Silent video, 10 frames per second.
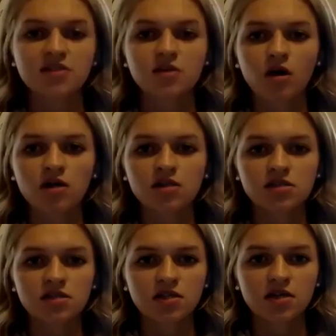so
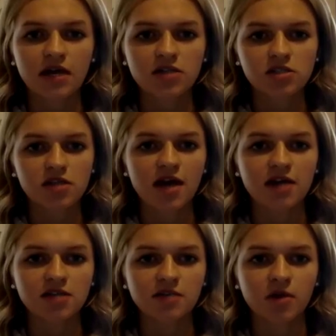Augustana actually
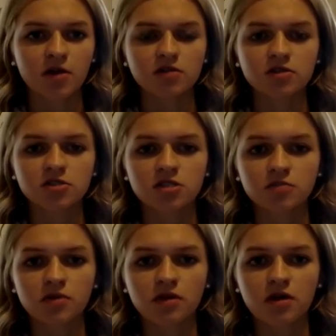has a
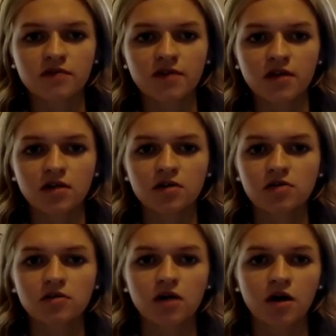partnership with
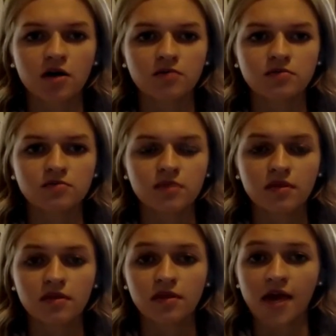Longfellow. Um,
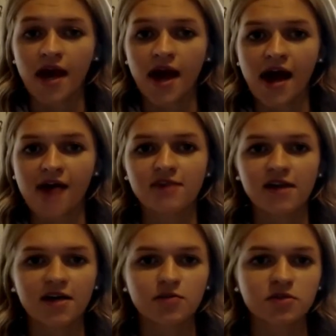they have
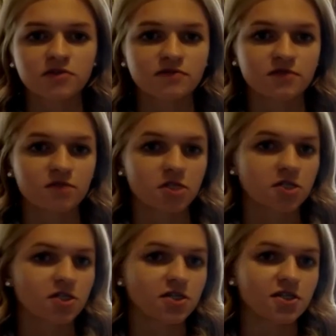had one
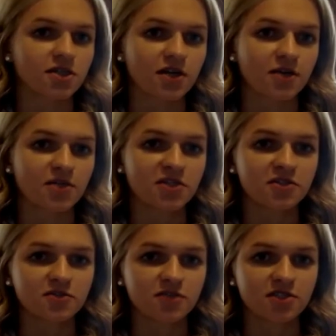for how many
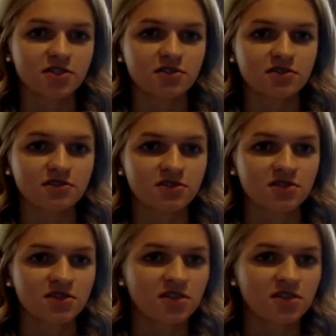years, Randy? Let's